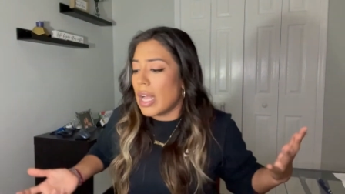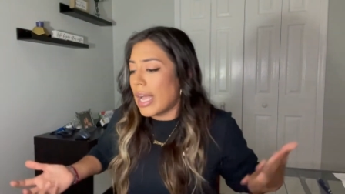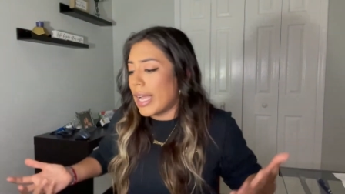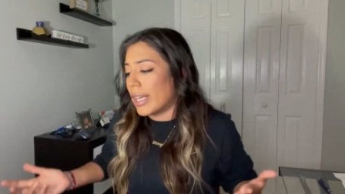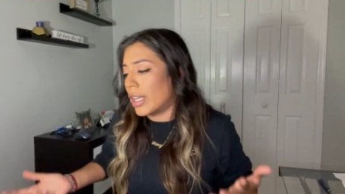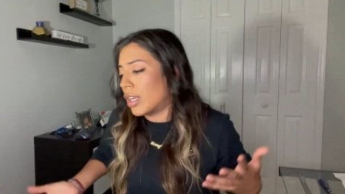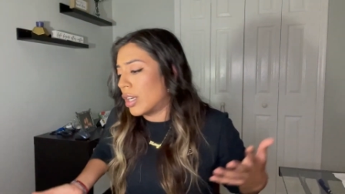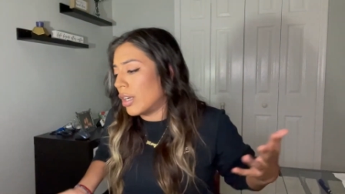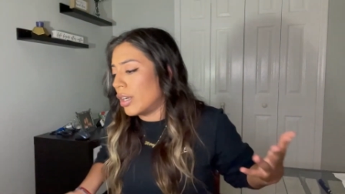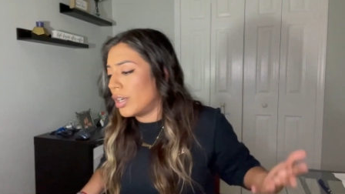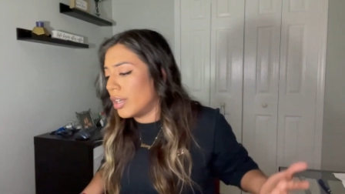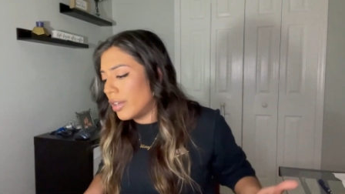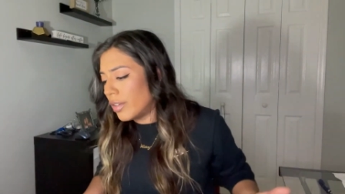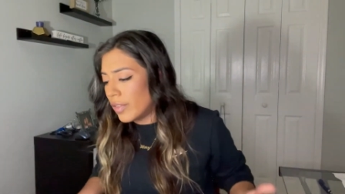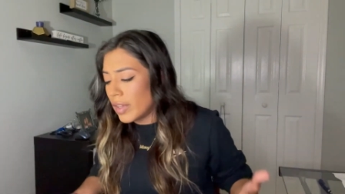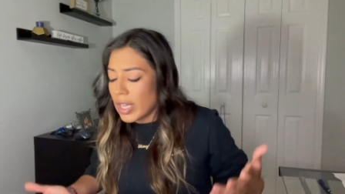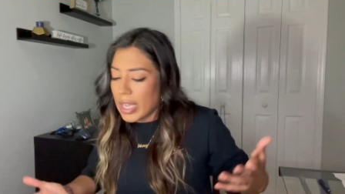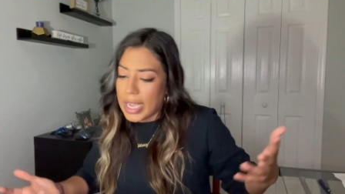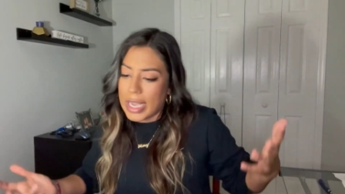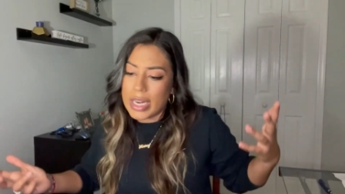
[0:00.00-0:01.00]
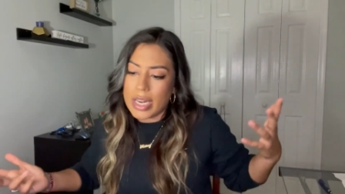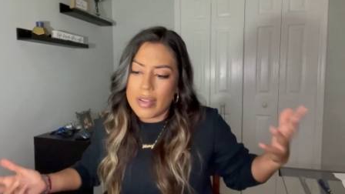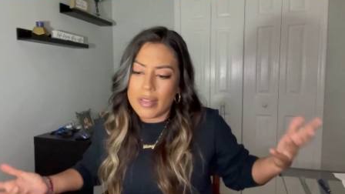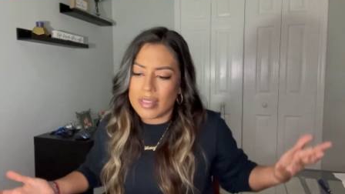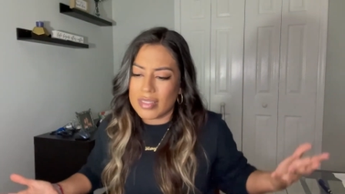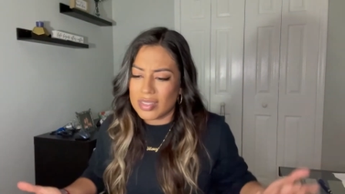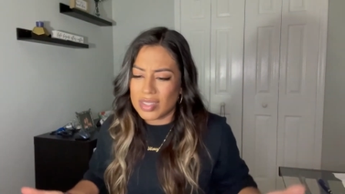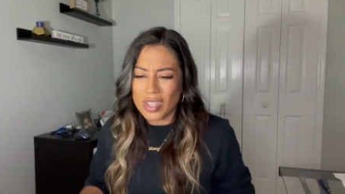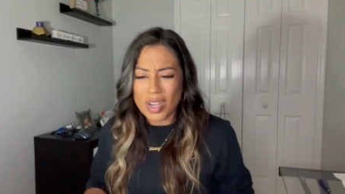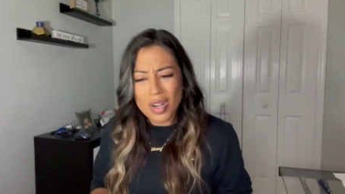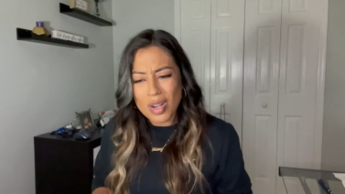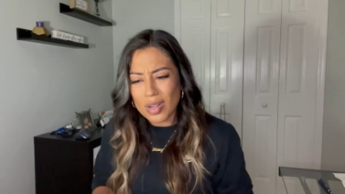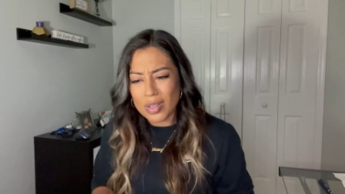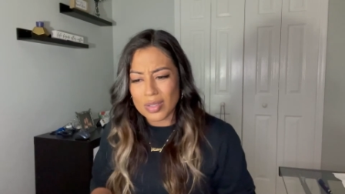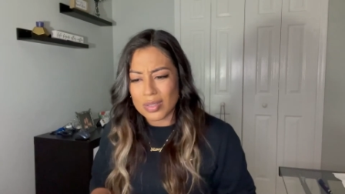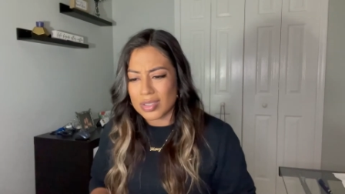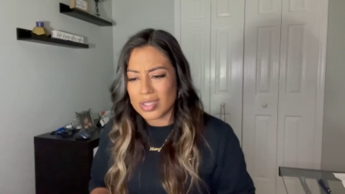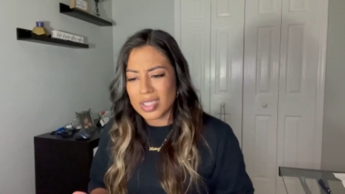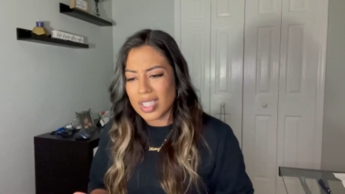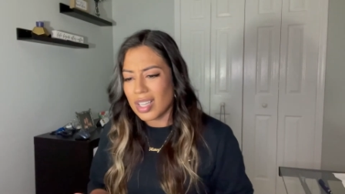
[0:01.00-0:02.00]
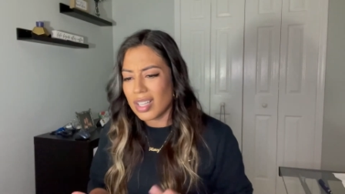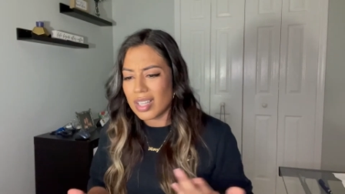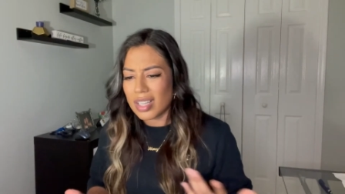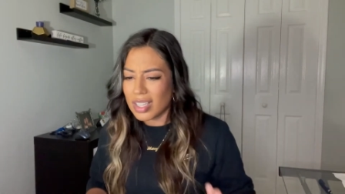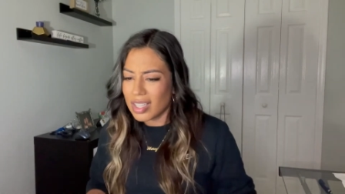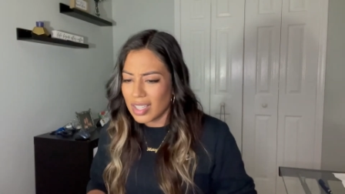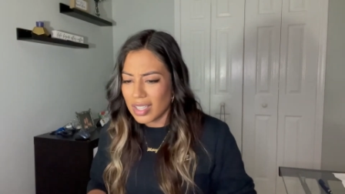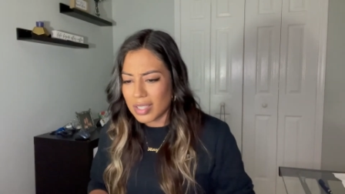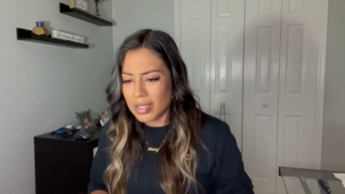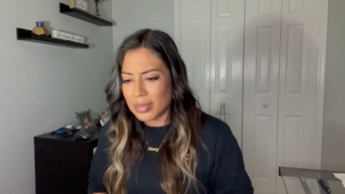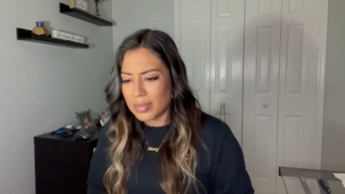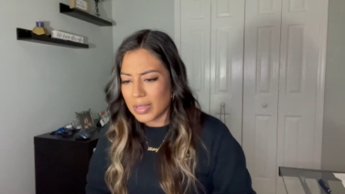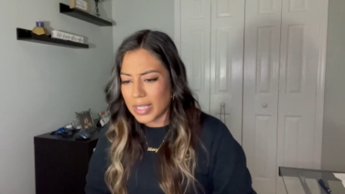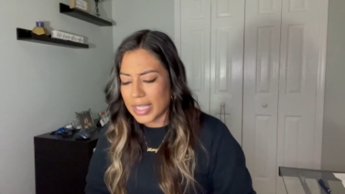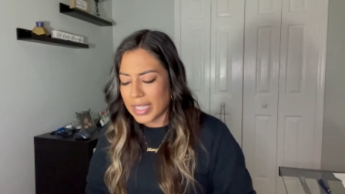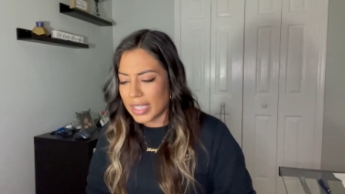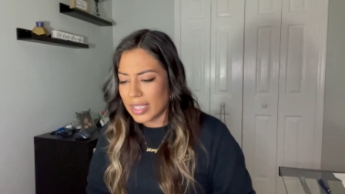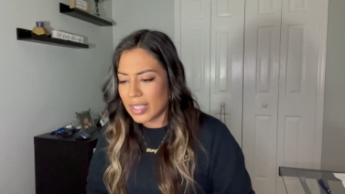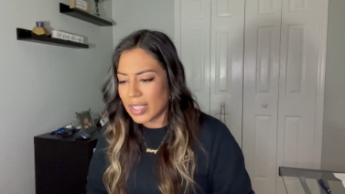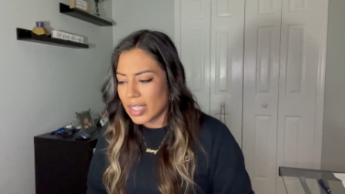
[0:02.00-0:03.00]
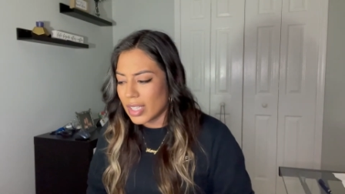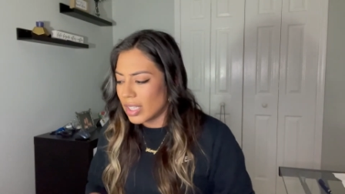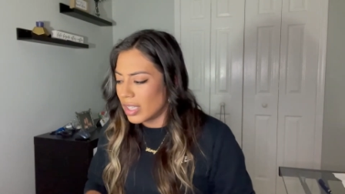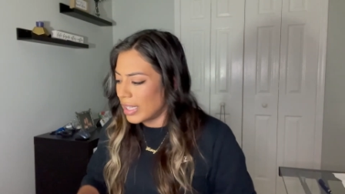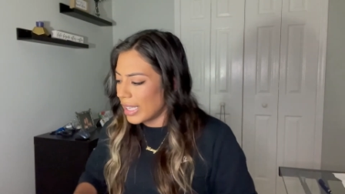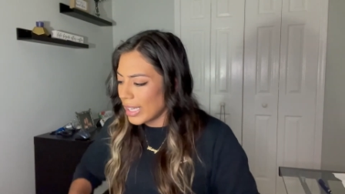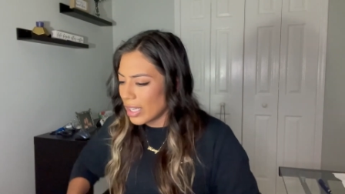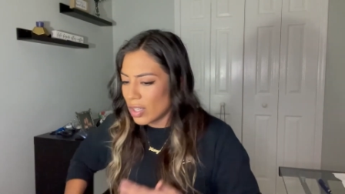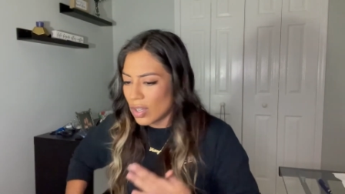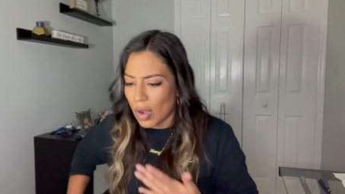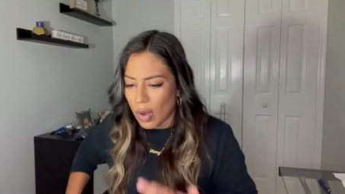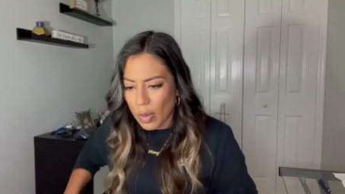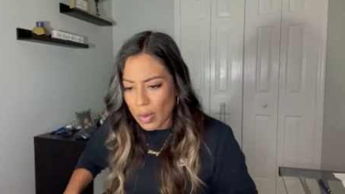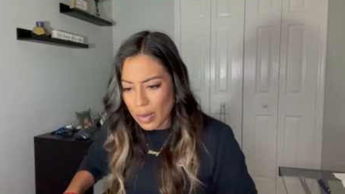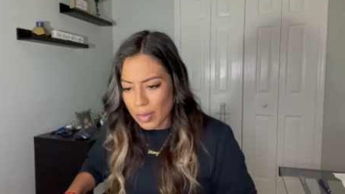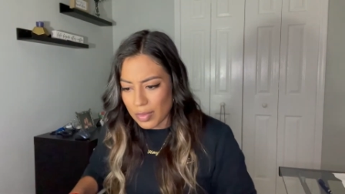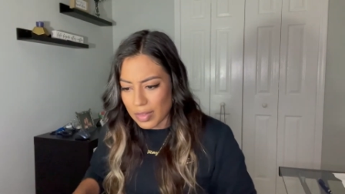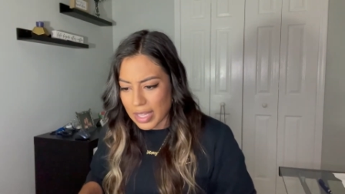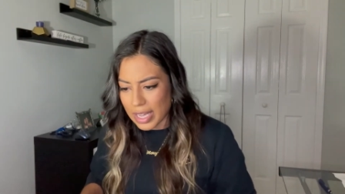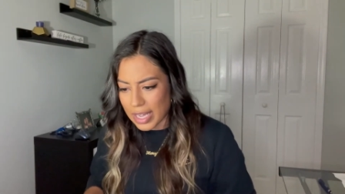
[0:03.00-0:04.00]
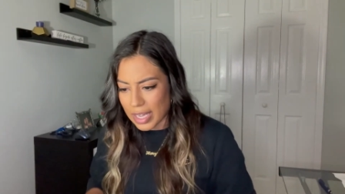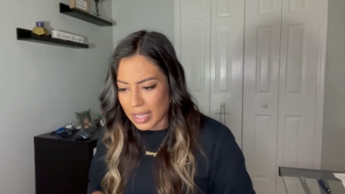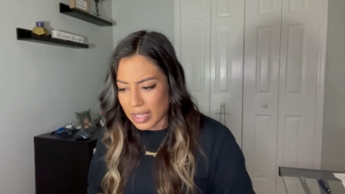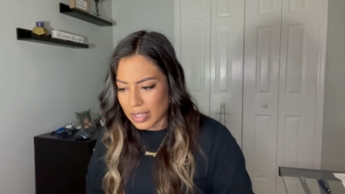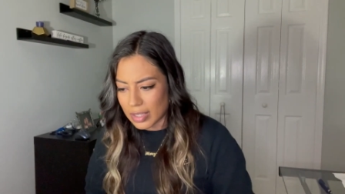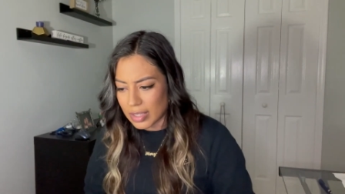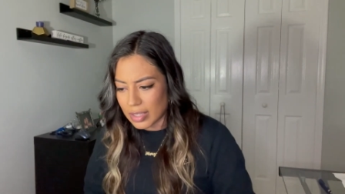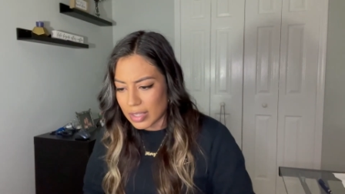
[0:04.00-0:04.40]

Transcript: I could have. I ne- no. Shut up. Like, let go of that.